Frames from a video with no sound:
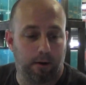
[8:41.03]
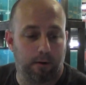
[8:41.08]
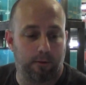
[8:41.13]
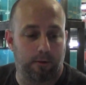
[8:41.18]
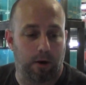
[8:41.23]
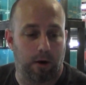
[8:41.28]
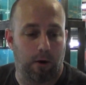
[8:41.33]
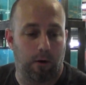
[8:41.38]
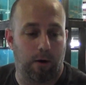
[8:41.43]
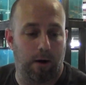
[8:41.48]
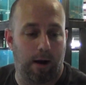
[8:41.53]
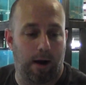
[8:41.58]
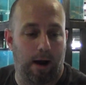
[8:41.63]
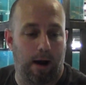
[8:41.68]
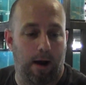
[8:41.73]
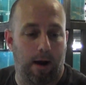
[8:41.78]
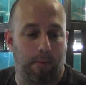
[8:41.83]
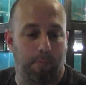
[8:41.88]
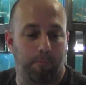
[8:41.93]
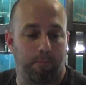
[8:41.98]
So
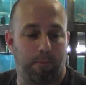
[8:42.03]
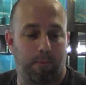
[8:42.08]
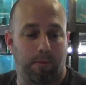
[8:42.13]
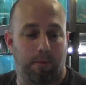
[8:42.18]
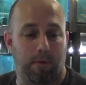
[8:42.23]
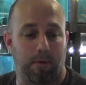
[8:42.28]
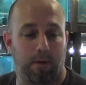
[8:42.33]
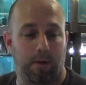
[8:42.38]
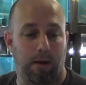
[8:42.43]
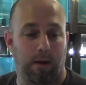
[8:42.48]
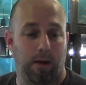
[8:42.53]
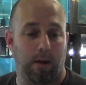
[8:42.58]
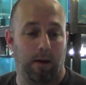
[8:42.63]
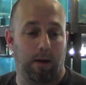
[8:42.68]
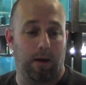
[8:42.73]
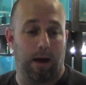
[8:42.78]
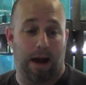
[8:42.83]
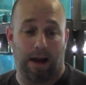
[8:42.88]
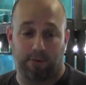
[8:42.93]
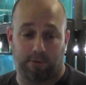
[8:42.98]

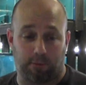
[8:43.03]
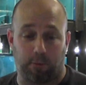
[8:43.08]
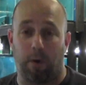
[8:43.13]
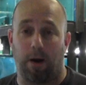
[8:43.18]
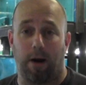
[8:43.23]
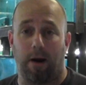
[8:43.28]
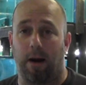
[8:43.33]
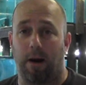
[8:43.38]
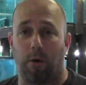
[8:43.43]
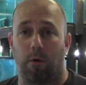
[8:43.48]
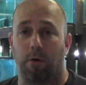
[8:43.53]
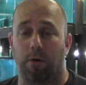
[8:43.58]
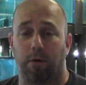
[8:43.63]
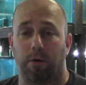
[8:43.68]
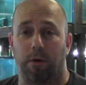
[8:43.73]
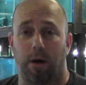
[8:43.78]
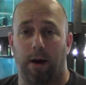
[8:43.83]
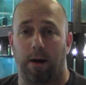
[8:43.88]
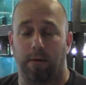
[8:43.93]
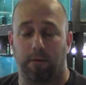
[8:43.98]
I swear
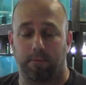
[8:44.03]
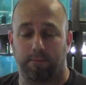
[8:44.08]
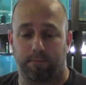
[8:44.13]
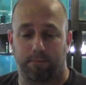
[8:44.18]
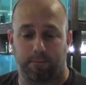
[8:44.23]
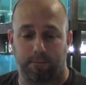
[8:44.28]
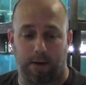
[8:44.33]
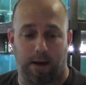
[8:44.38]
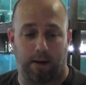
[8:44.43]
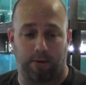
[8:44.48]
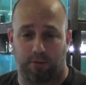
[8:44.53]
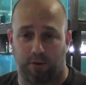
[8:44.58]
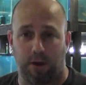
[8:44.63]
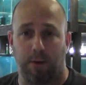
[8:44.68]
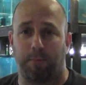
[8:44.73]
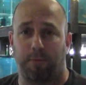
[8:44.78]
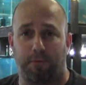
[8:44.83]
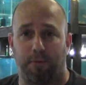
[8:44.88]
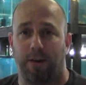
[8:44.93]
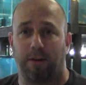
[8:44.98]
I
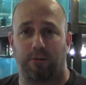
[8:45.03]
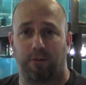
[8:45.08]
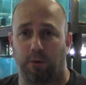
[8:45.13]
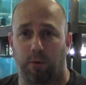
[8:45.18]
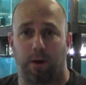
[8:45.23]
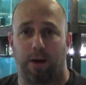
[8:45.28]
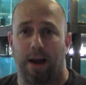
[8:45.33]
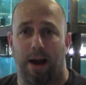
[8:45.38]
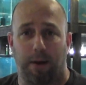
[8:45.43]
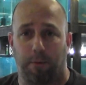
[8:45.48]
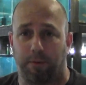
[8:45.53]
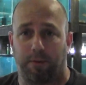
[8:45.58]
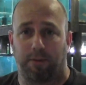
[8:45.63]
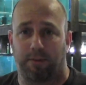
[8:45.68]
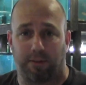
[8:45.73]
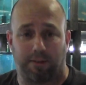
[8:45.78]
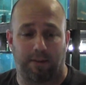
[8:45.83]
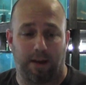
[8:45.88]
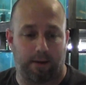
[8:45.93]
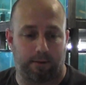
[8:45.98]
shipped fish to a guy with
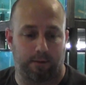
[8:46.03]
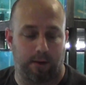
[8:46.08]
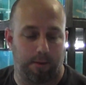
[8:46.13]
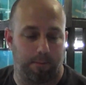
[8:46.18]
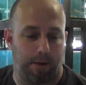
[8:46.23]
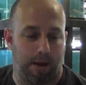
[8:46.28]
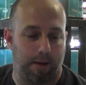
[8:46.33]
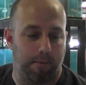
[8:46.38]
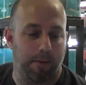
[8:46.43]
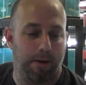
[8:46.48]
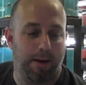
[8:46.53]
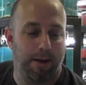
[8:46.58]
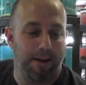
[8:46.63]
this exact same name.